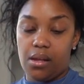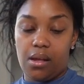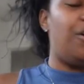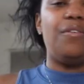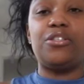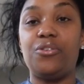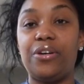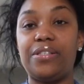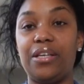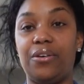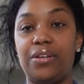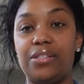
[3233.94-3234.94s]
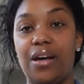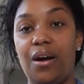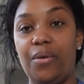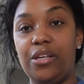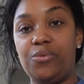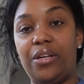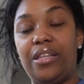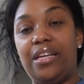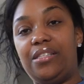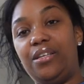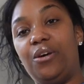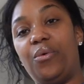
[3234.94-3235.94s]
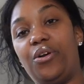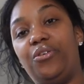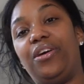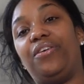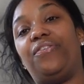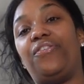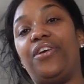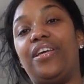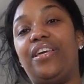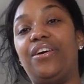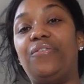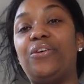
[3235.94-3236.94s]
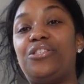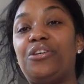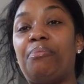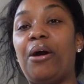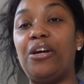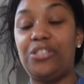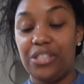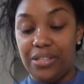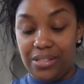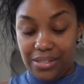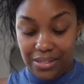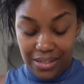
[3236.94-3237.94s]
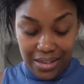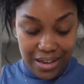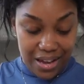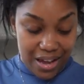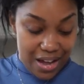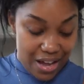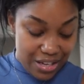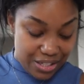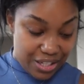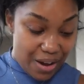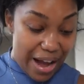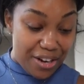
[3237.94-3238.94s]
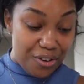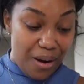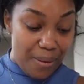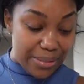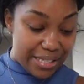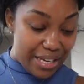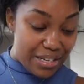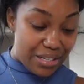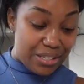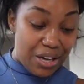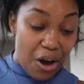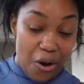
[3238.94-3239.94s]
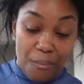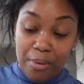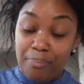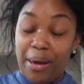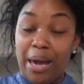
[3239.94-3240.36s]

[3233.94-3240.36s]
I know Victoria's Secret is always running that deal where you get a free gift with your purchase. So I knew I was getting a tote, but